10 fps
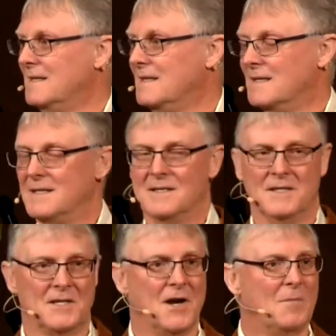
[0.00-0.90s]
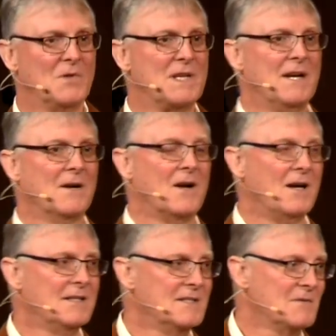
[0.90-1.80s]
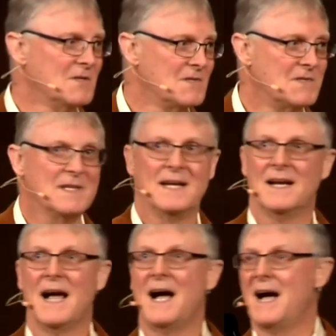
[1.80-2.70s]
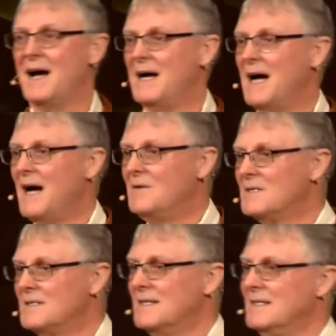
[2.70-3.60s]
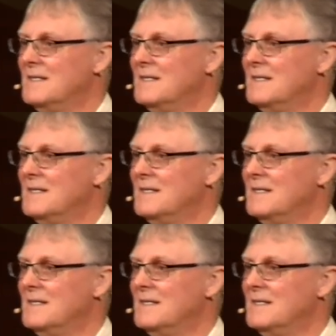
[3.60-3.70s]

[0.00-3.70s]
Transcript: It, you know, you can almost hear God in these verses saying, how, how, could they,